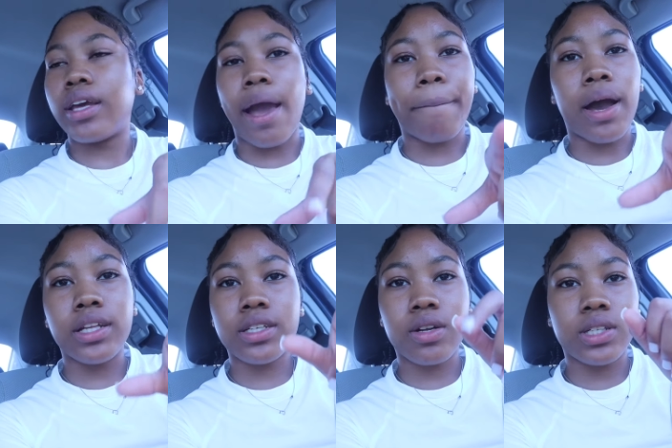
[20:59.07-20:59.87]
yeah, I'm
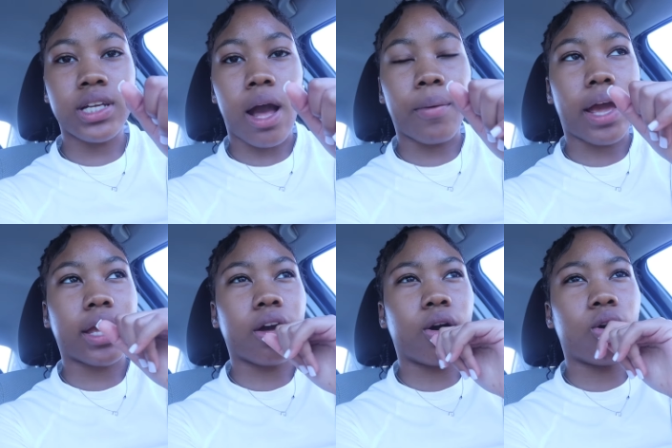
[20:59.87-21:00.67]
probably just gonna see y'all when
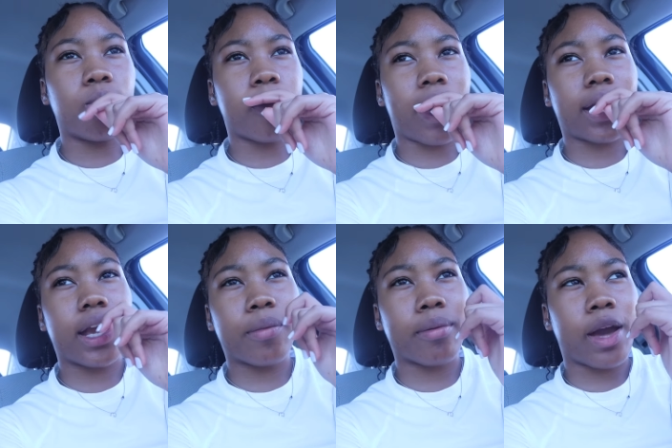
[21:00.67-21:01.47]
I get home and my
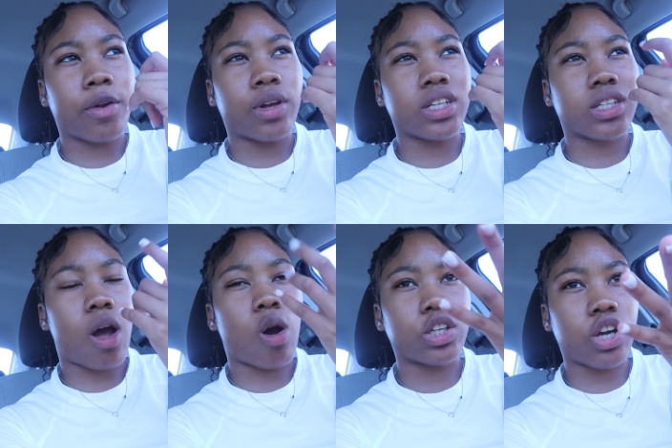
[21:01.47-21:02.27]
camera battery's
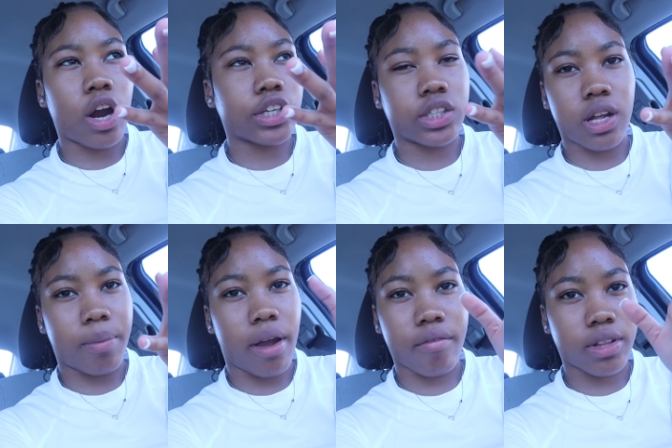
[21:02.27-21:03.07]
all charged
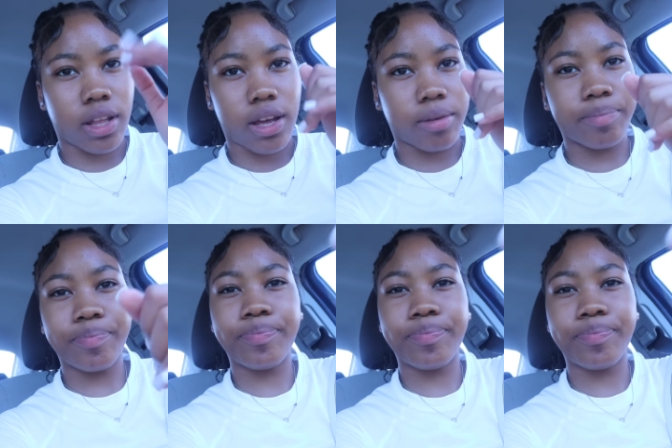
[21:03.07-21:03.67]
up and everything.